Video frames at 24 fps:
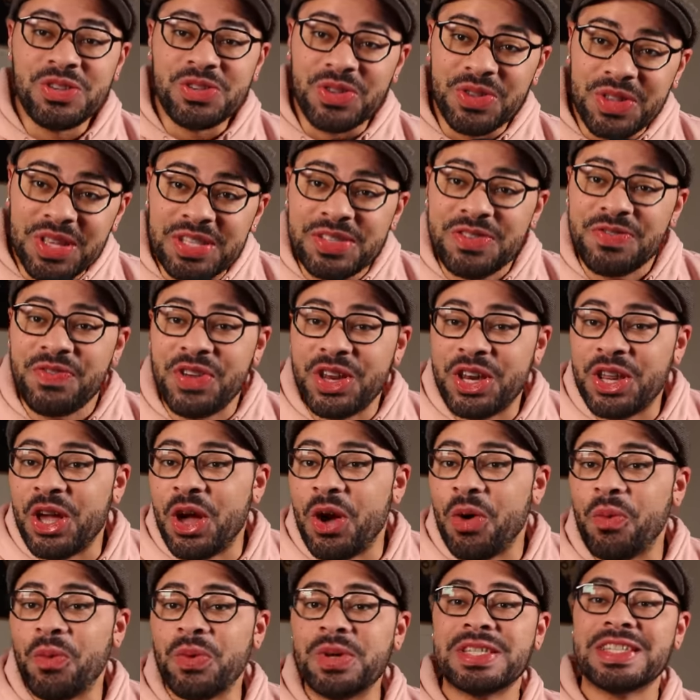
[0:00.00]
So this
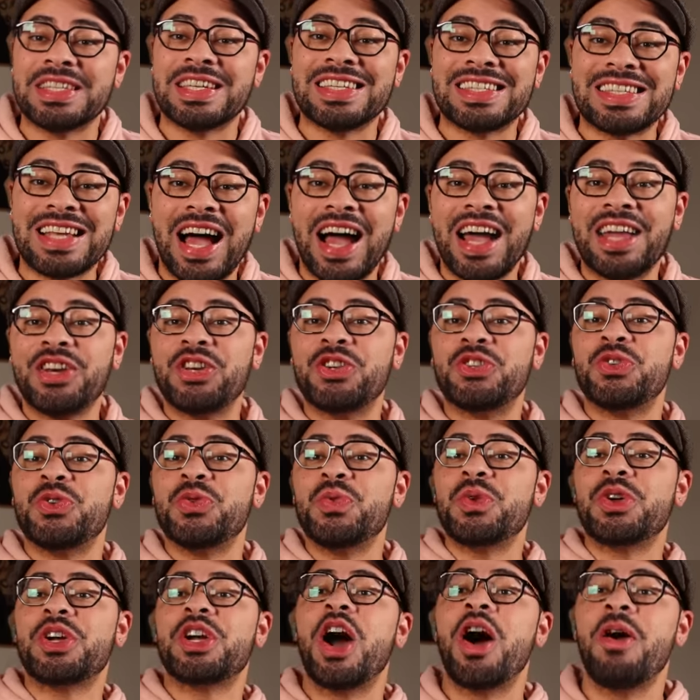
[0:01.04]
video was designed
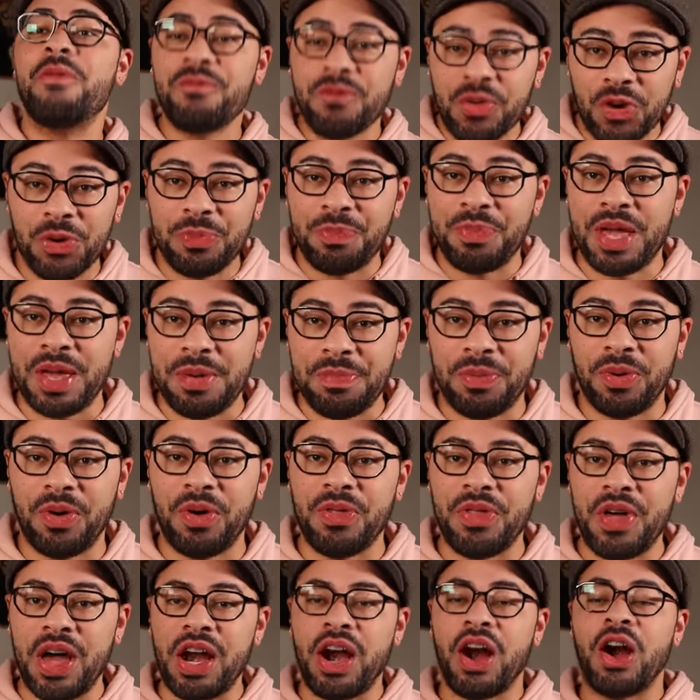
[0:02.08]
to comfort
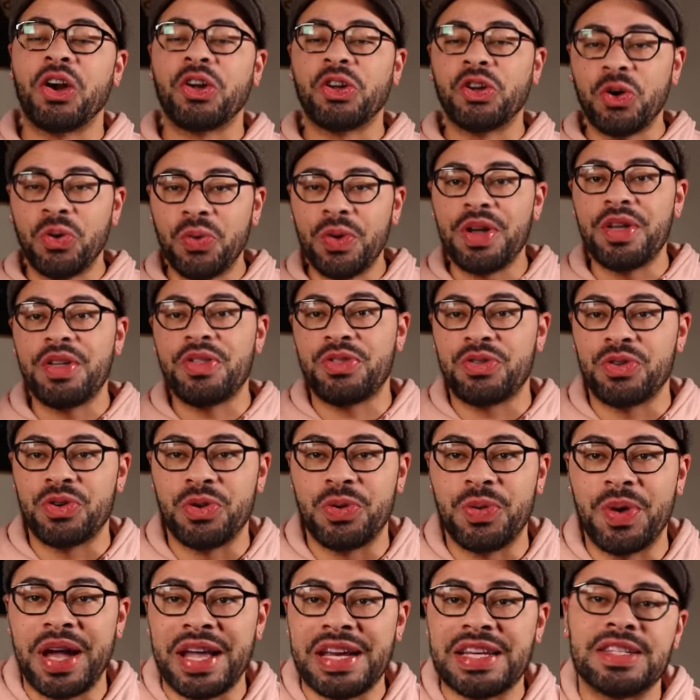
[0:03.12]
people that are going
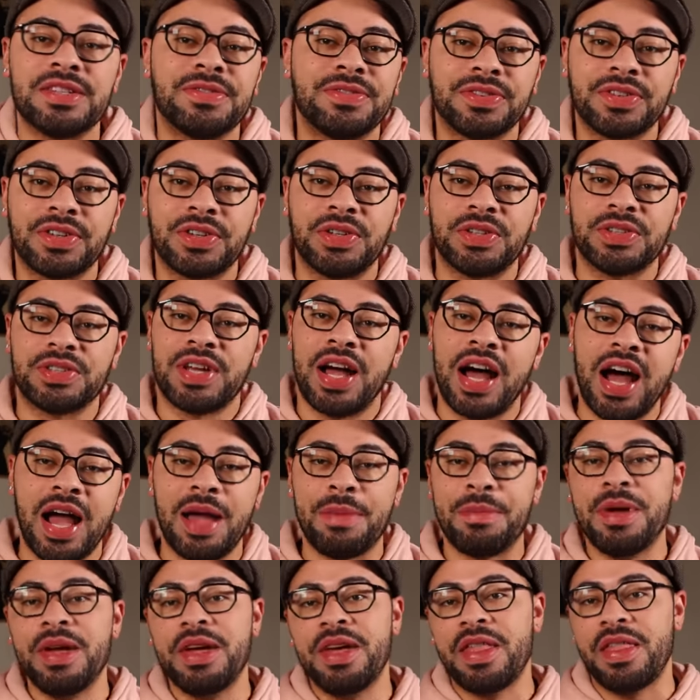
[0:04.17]
through a difficult
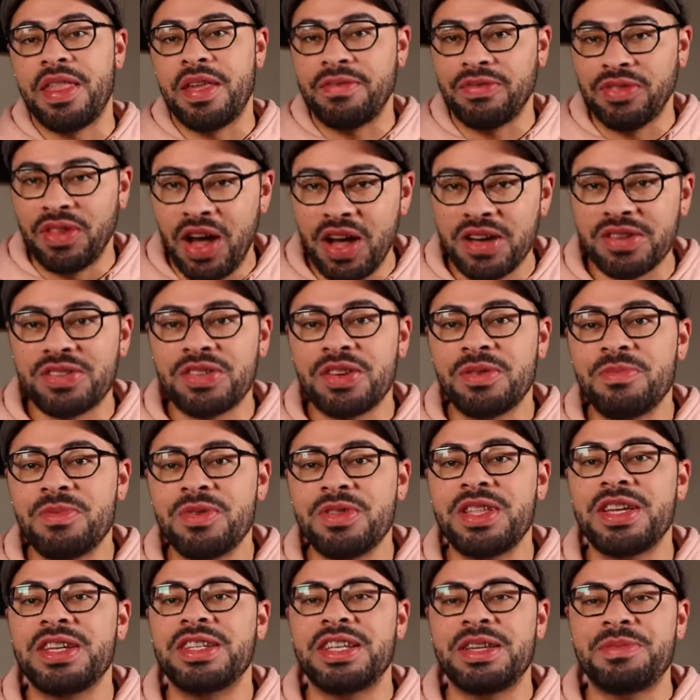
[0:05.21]
time. They've lost
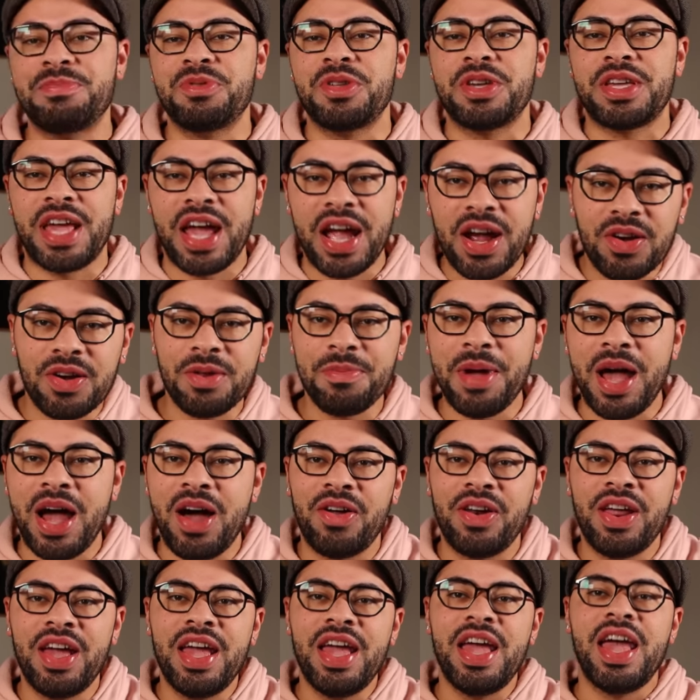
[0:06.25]
someone they deeply cared
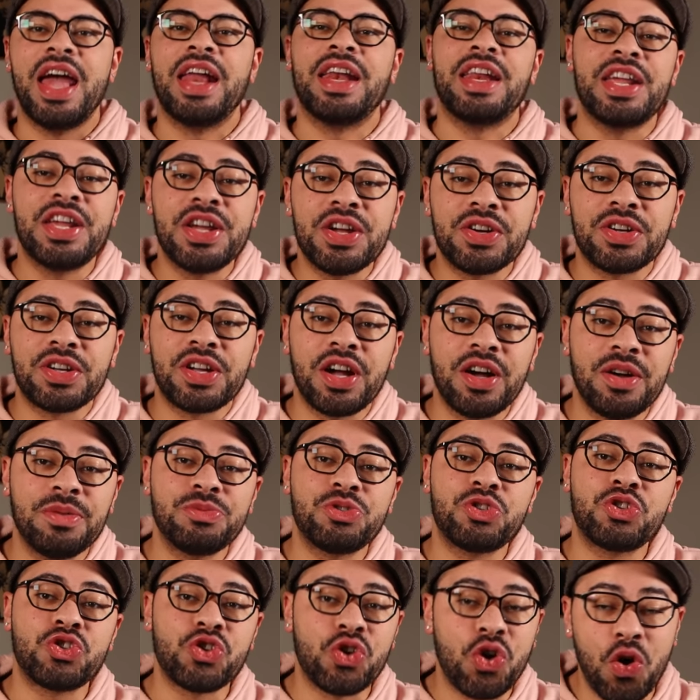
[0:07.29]
about, and here
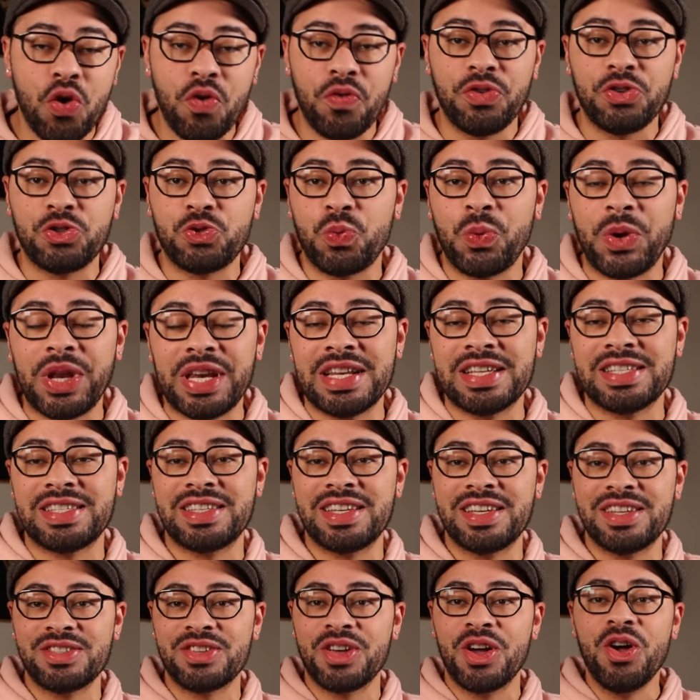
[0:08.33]
comes Jehovah's
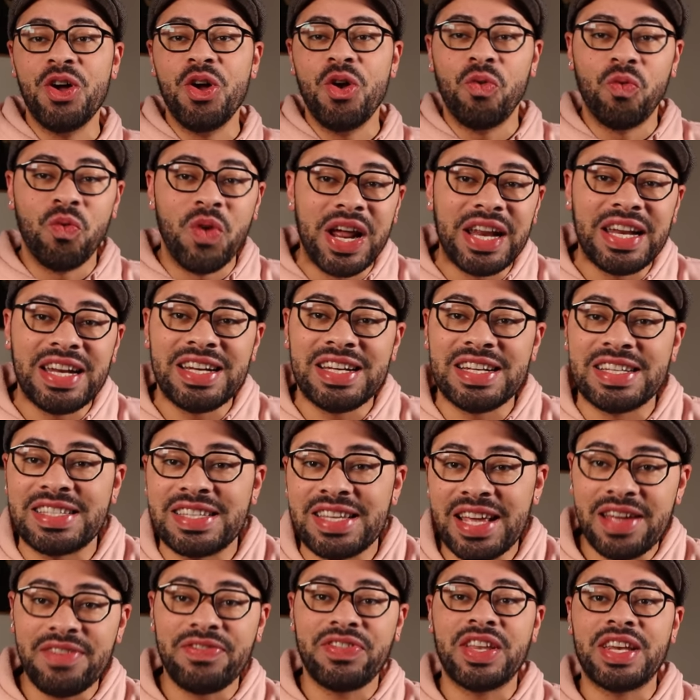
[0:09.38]
Witnesses ready to
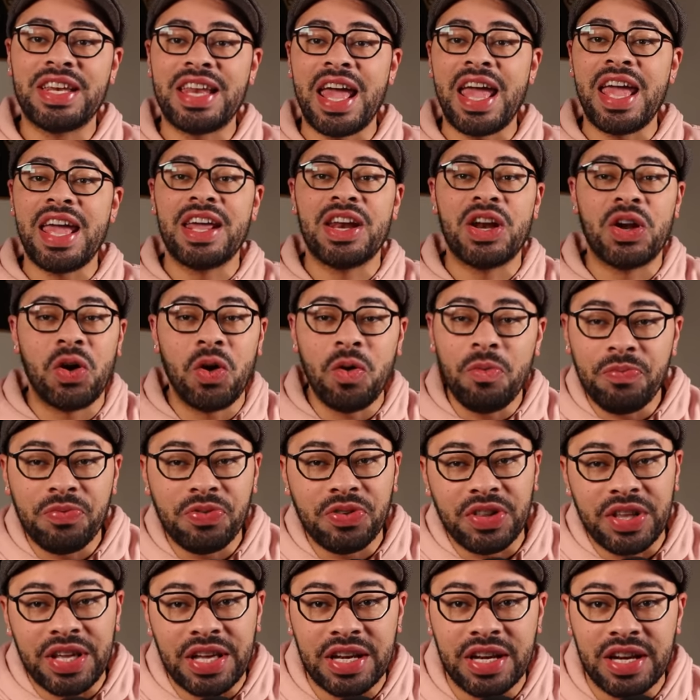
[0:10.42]
save the day and
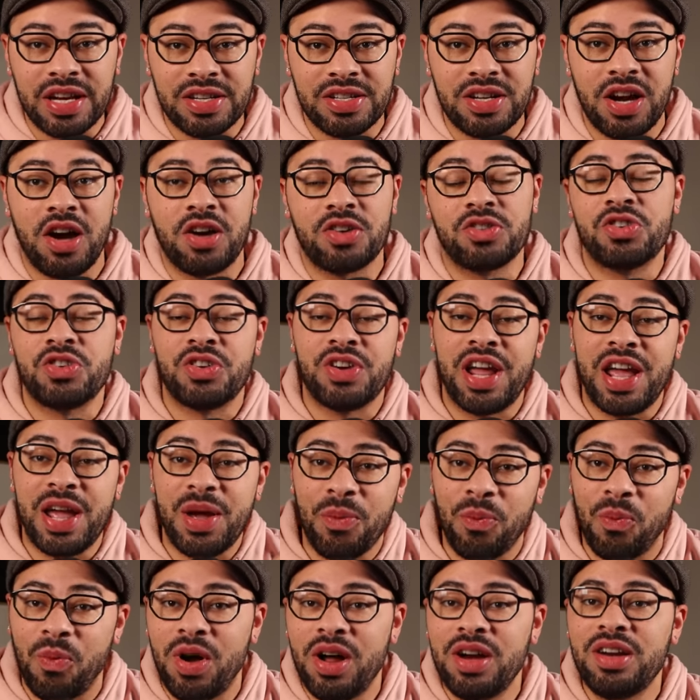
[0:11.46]
hopefully
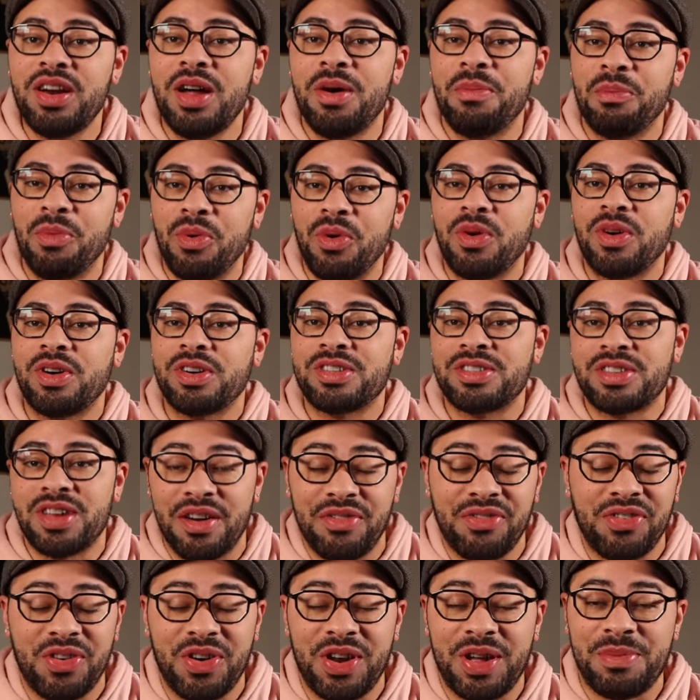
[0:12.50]
indoctrinate one more
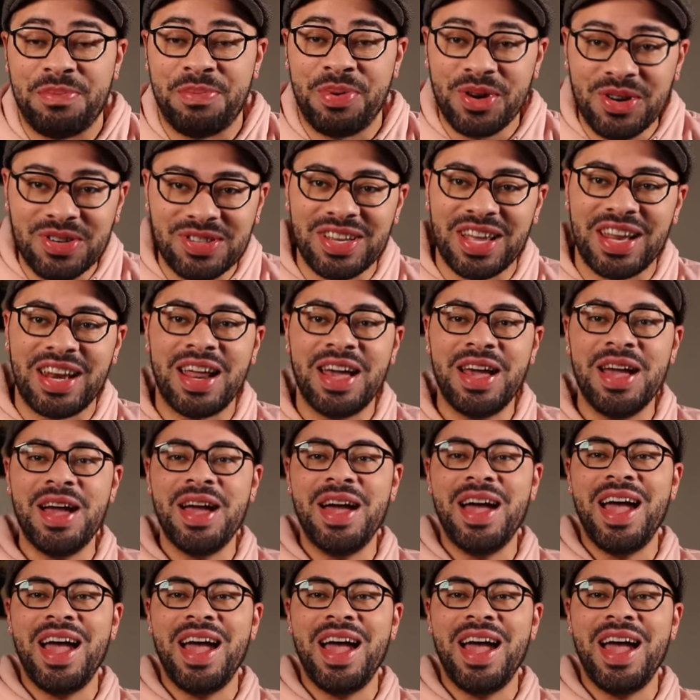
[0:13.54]
suffering person.